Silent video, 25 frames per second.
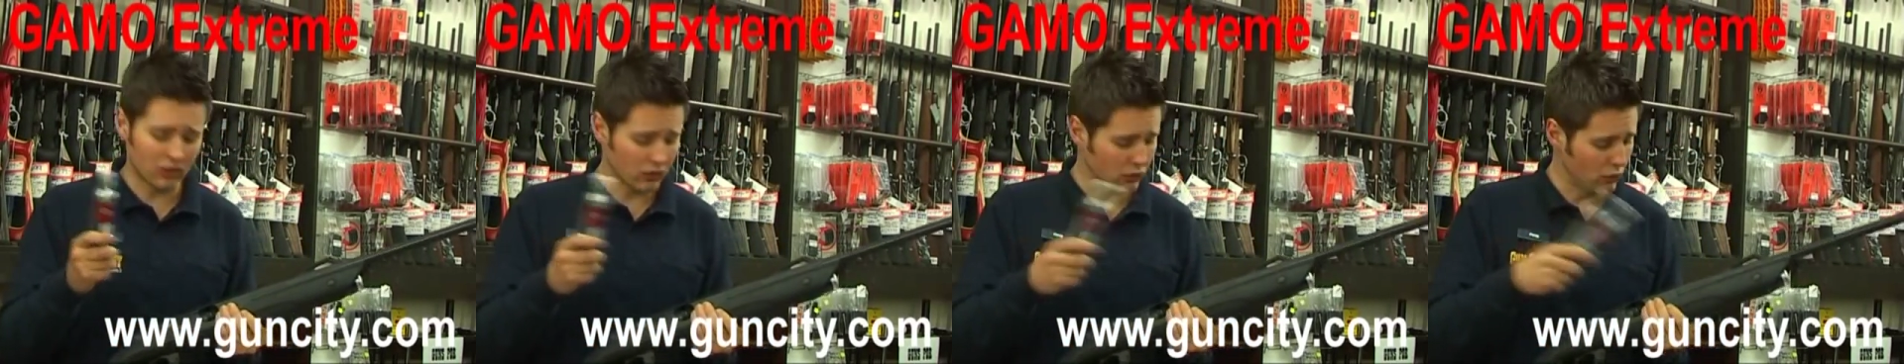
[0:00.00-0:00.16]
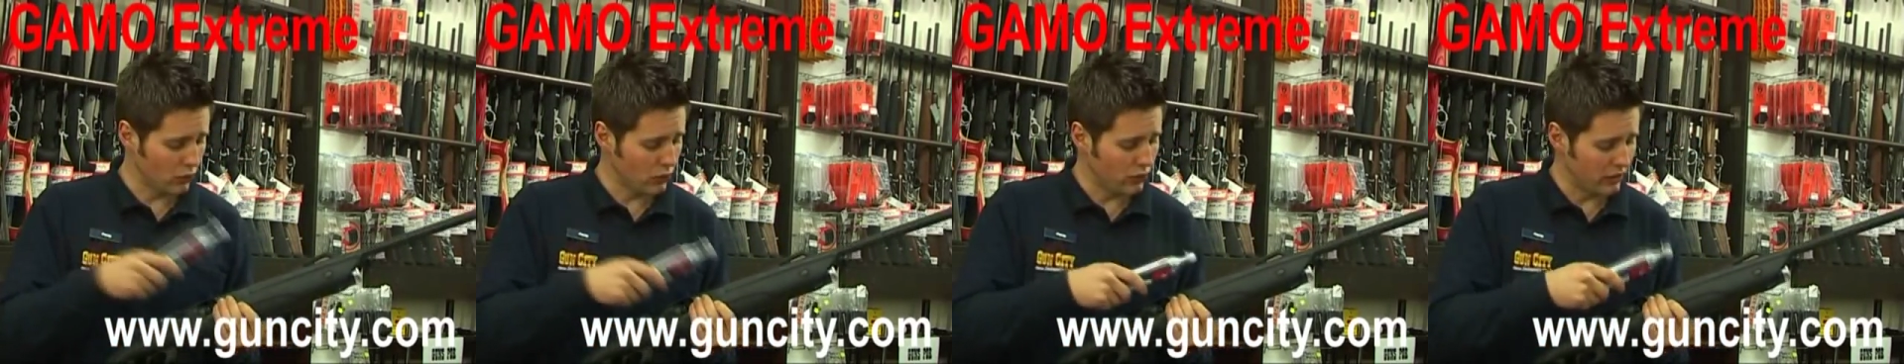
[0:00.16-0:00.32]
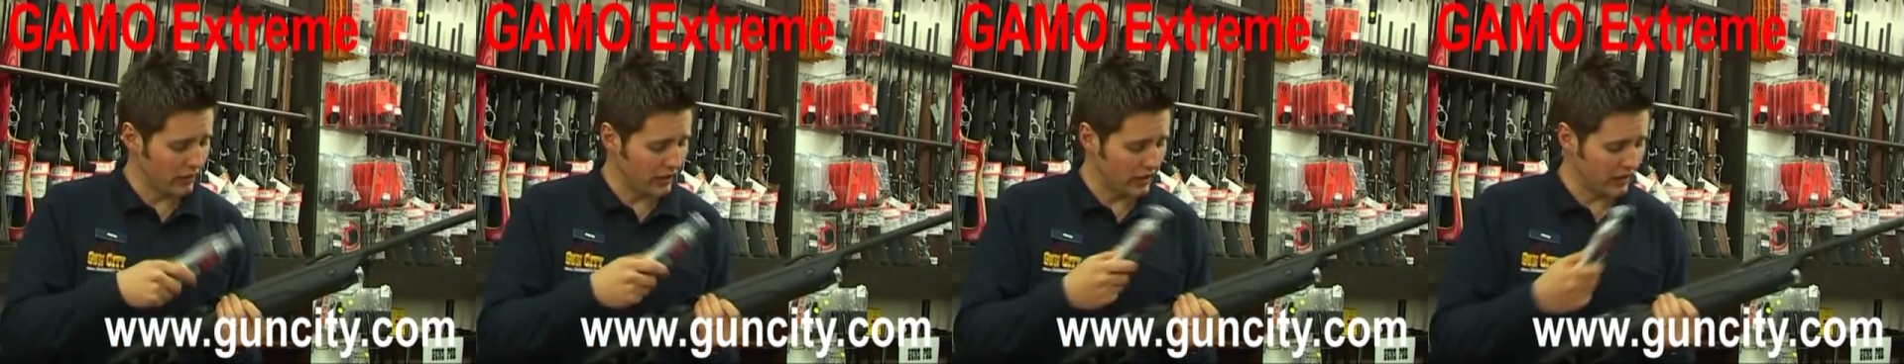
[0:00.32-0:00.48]

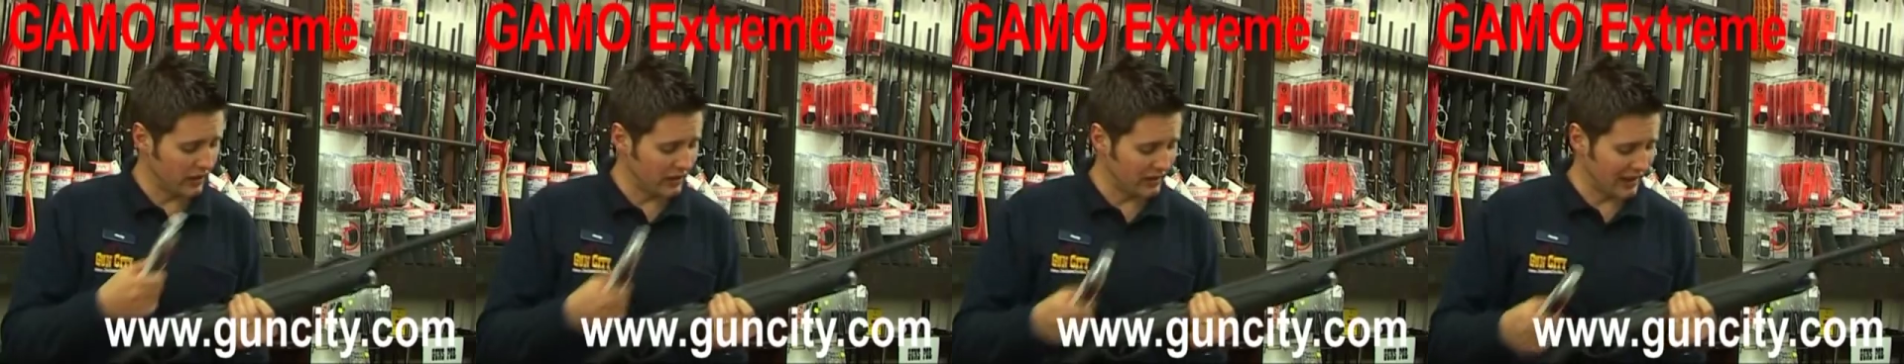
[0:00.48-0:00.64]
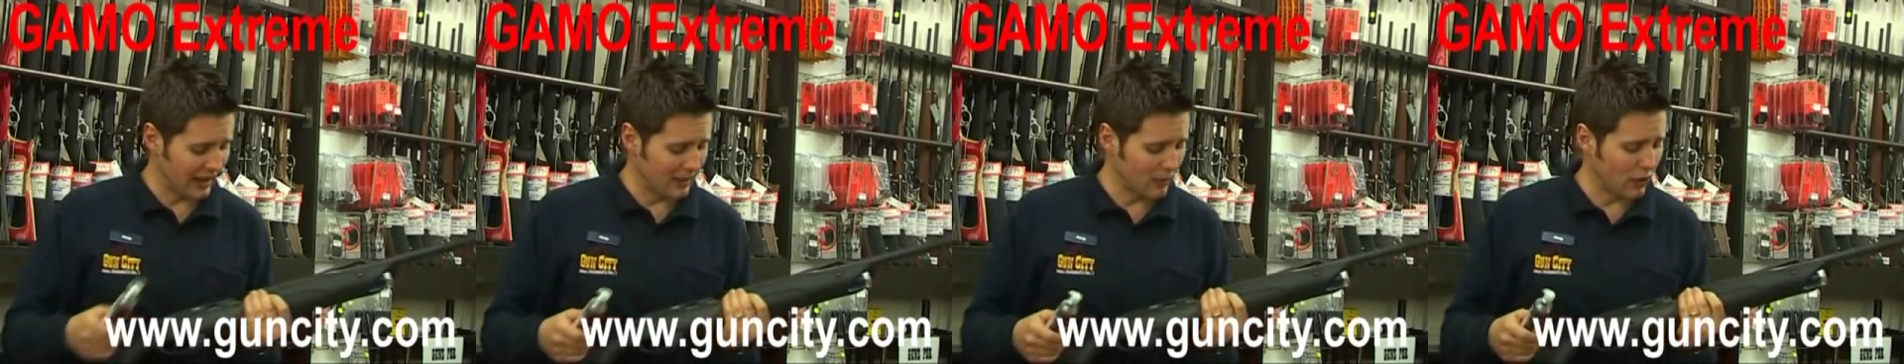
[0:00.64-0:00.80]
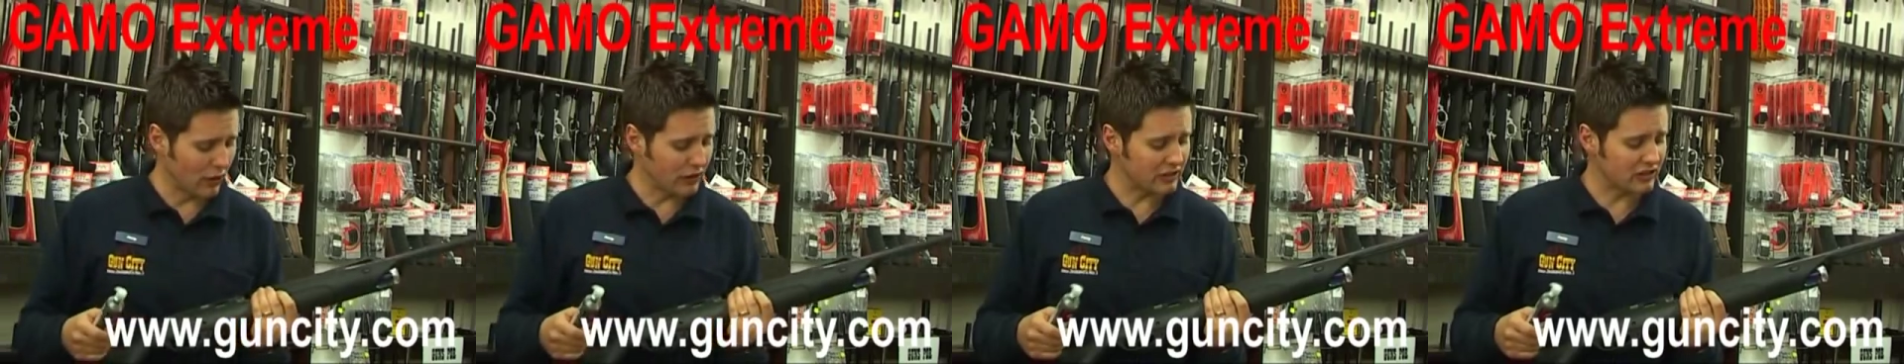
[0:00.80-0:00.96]
through the
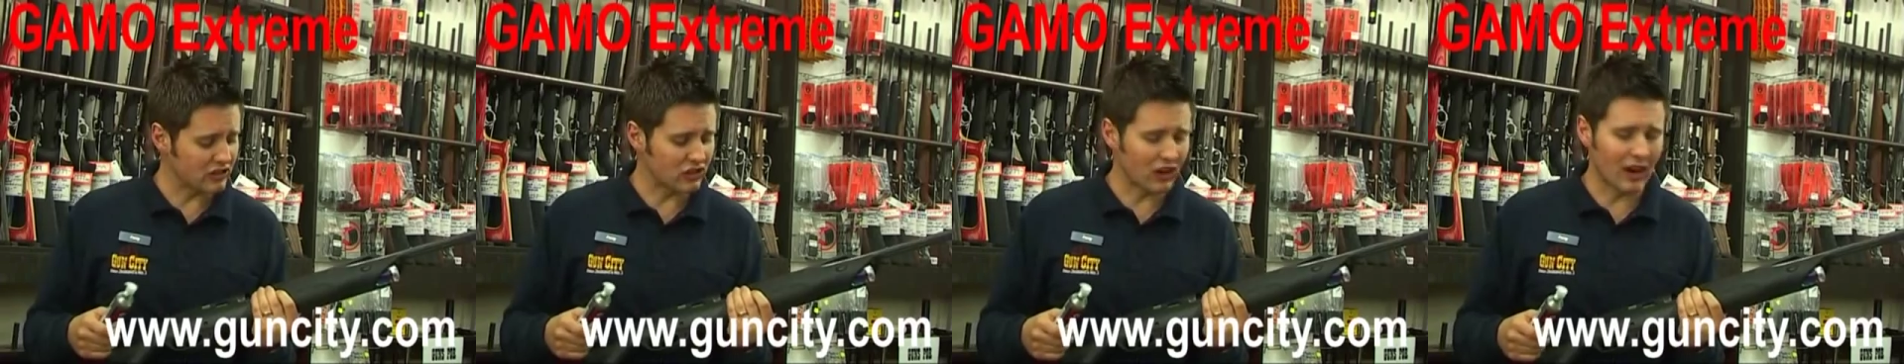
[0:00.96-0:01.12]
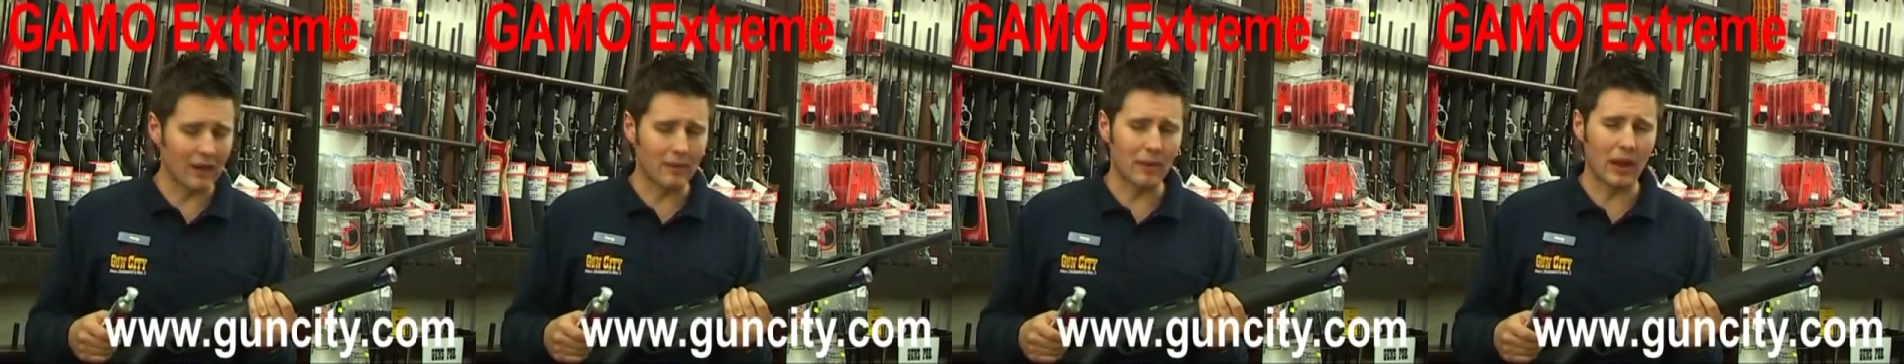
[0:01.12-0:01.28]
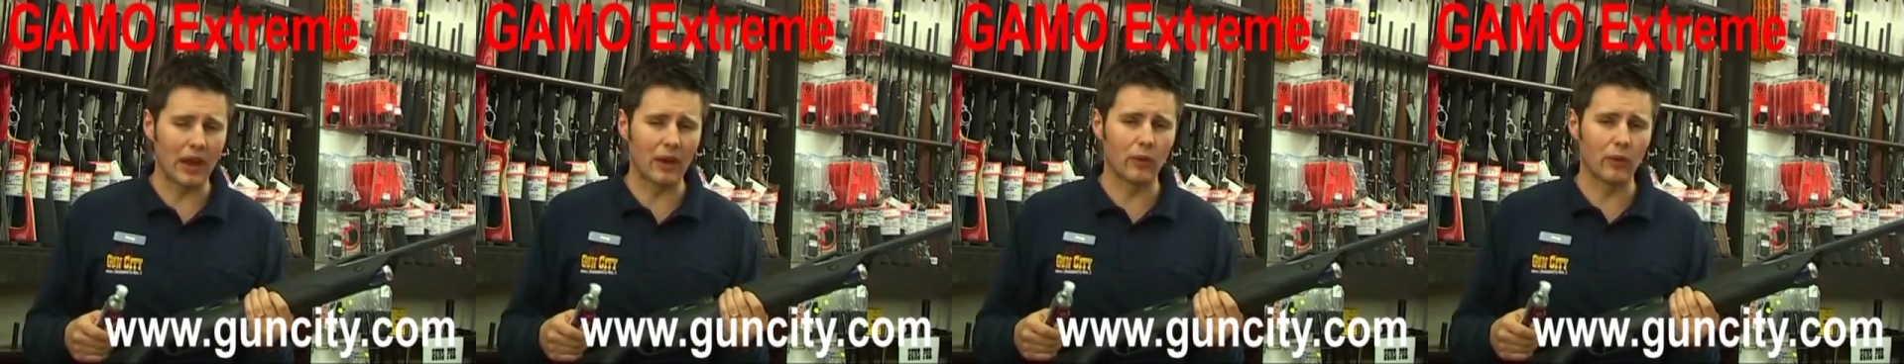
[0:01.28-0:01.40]
Gamo Extreme